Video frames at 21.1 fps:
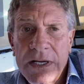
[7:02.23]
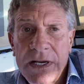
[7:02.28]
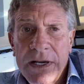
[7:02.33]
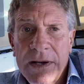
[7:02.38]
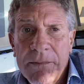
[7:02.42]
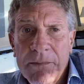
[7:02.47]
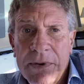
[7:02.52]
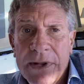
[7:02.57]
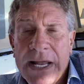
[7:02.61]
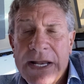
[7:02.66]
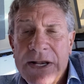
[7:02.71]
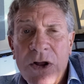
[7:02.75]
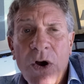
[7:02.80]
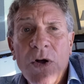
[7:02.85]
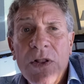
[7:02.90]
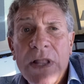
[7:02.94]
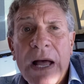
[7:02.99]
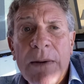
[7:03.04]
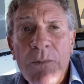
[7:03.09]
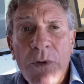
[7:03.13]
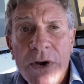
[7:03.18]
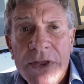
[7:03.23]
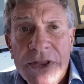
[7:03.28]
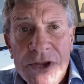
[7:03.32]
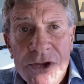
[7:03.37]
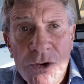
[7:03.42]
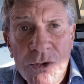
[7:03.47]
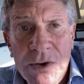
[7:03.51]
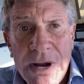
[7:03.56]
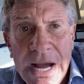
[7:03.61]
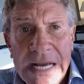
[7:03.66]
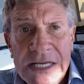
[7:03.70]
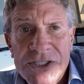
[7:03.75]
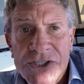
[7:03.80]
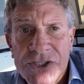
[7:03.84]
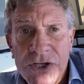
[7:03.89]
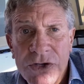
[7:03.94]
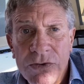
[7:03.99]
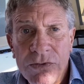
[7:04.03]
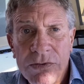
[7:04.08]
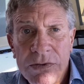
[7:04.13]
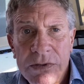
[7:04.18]
But I know a lot more than you guys
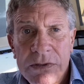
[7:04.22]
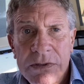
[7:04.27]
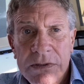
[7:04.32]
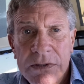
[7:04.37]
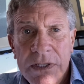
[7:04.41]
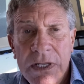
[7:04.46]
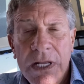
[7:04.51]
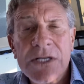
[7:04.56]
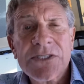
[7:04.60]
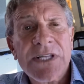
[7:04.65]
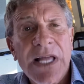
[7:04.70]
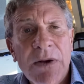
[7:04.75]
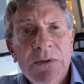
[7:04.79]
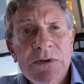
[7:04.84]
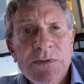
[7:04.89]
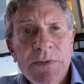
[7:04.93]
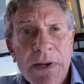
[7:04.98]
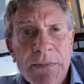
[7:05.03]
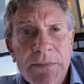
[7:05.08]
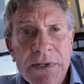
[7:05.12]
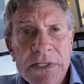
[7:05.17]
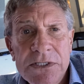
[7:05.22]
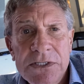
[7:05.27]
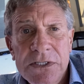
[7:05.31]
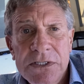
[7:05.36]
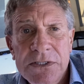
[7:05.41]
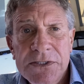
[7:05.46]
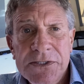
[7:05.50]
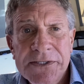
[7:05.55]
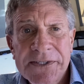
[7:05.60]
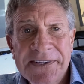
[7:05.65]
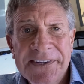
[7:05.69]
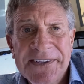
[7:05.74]
do, because that was my business.